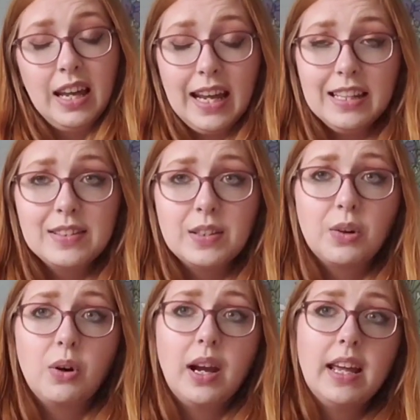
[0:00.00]

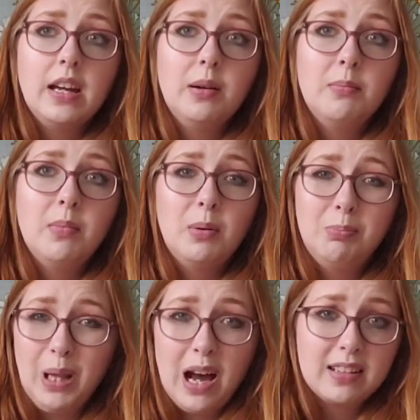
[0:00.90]
Instagram
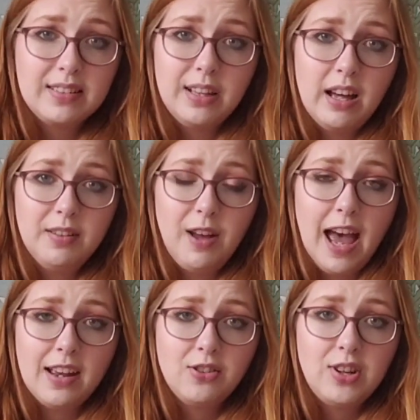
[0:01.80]
blocks a lot of
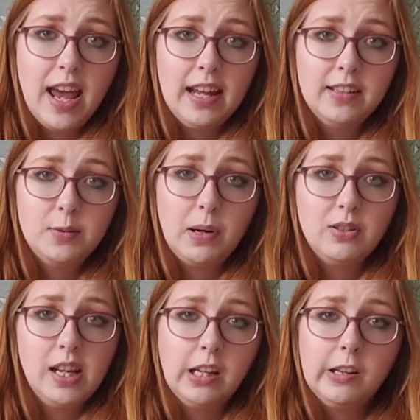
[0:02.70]
hashtags,
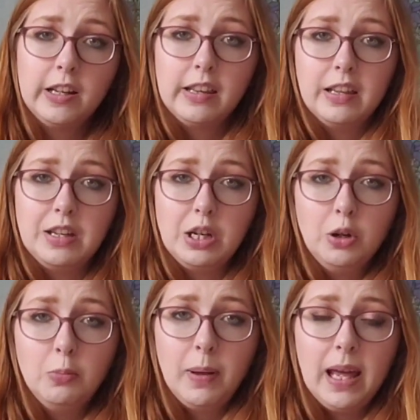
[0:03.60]
particularly the
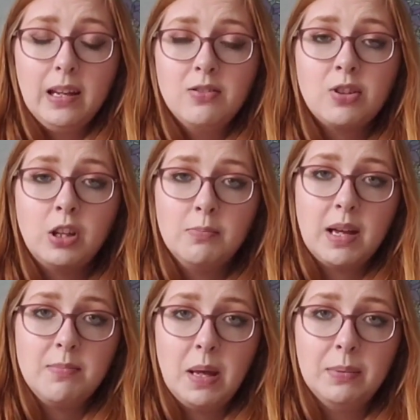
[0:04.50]
new page, so you
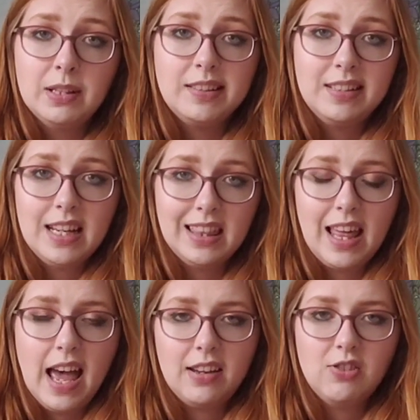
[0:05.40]
might be able to stick the
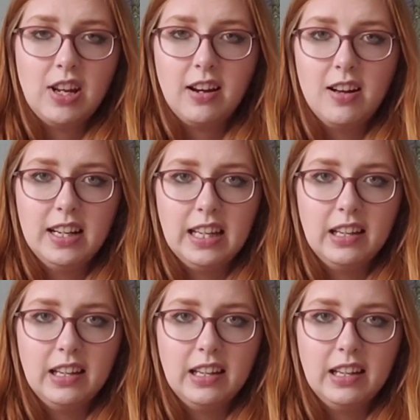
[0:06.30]
hashtag on it and